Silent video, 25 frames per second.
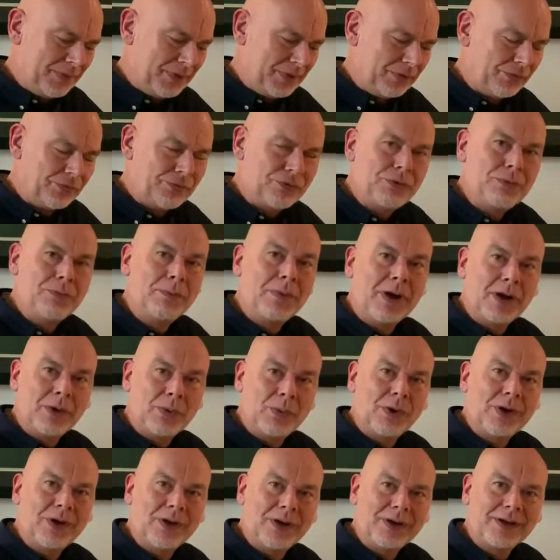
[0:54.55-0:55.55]
through my
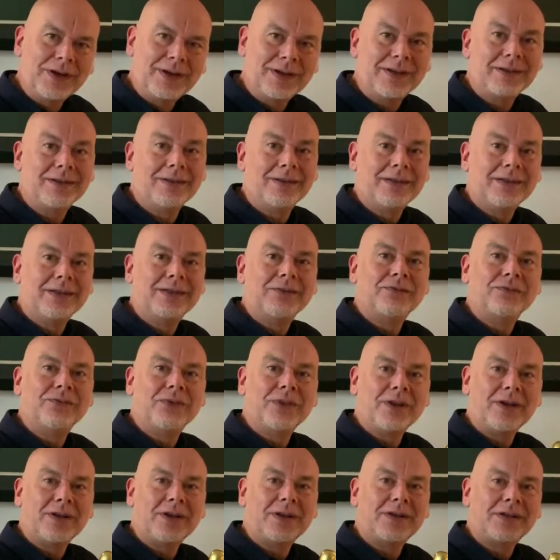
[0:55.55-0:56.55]
work for
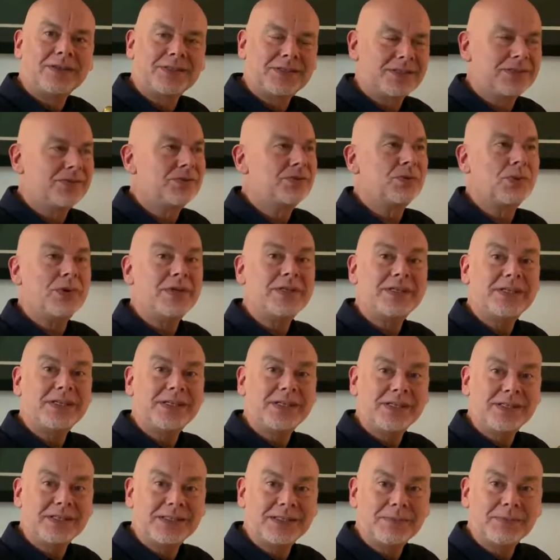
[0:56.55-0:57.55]
the last 20
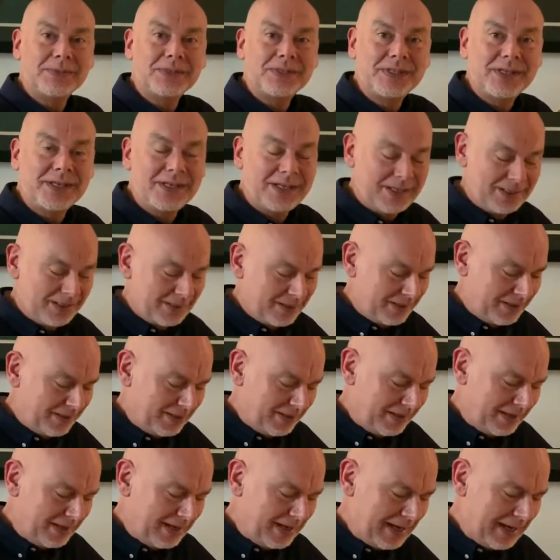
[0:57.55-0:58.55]
years in particular
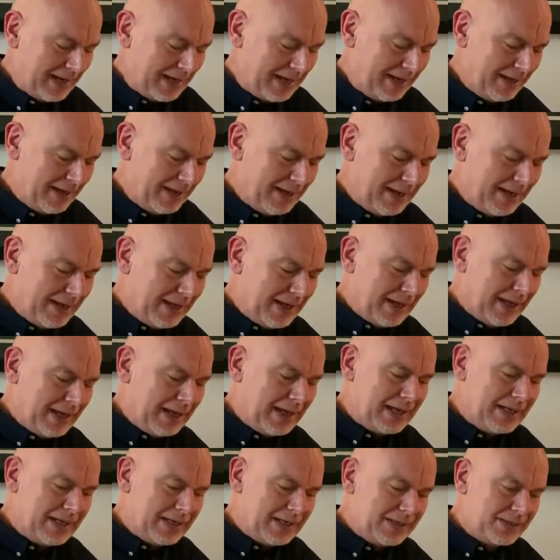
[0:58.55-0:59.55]
there,
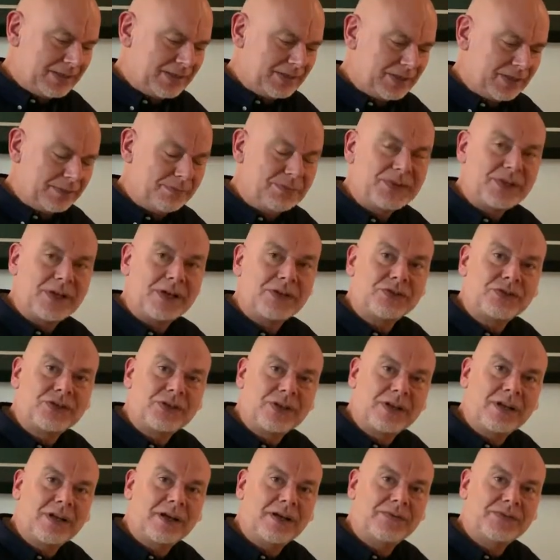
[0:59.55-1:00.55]
has touched the
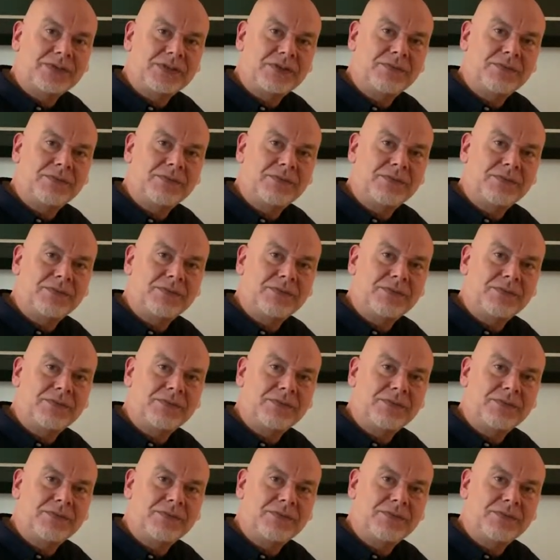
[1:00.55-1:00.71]
lives